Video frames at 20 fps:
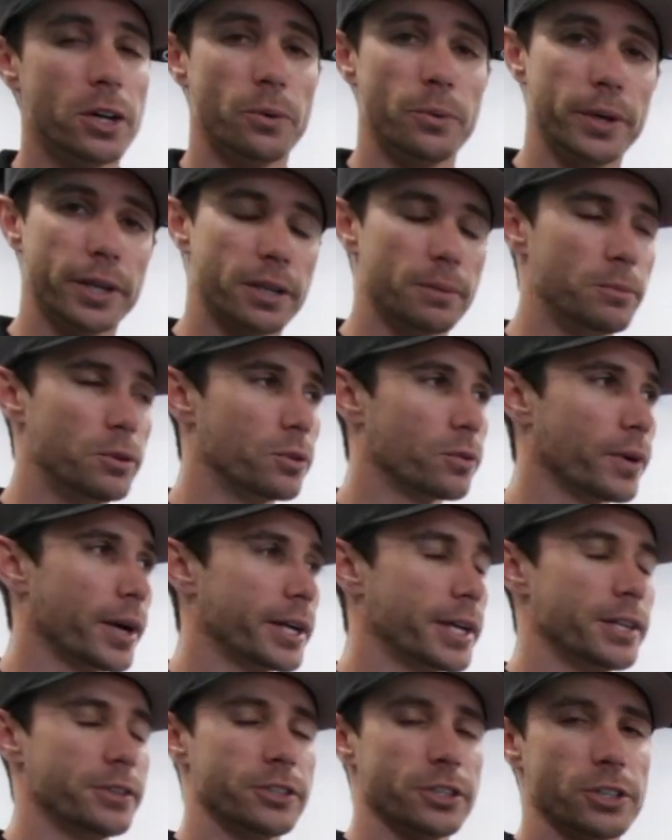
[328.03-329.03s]
we can move
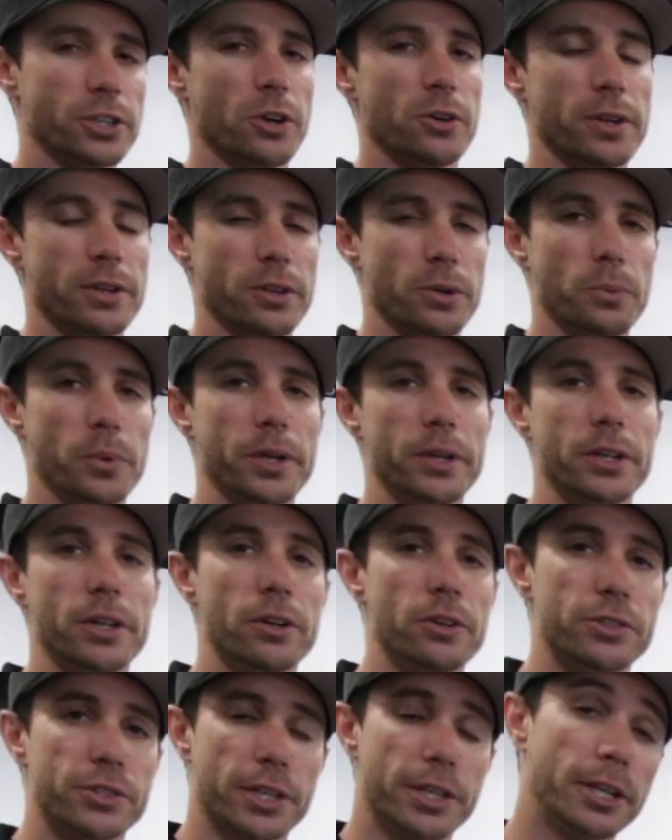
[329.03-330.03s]
right into coating the
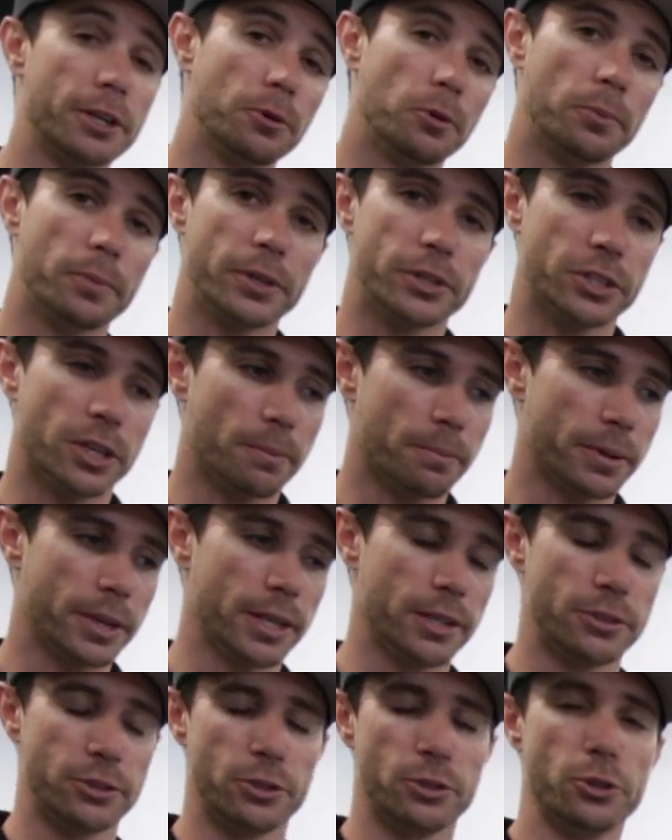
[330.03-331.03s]
windows, and then we'll be jumping
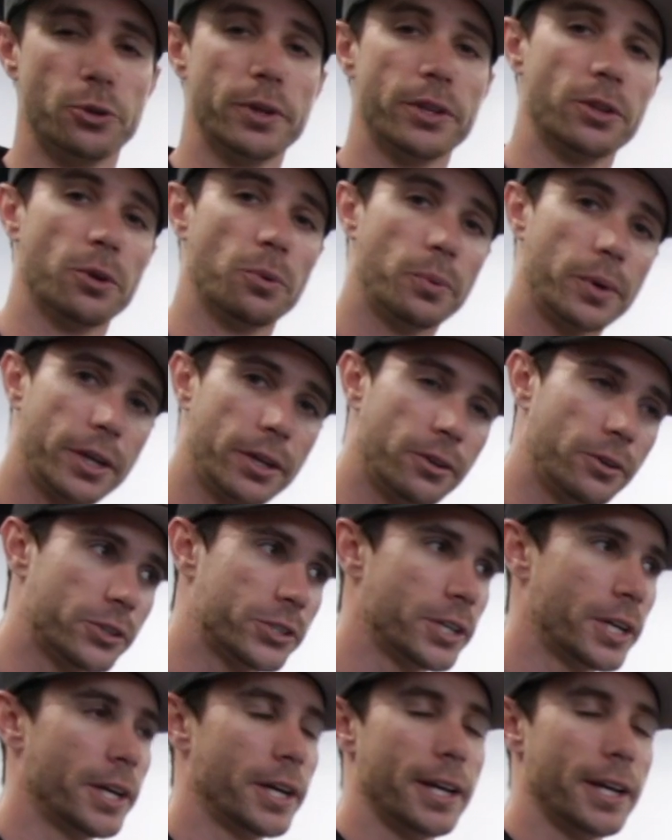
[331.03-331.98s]
into doing the wheels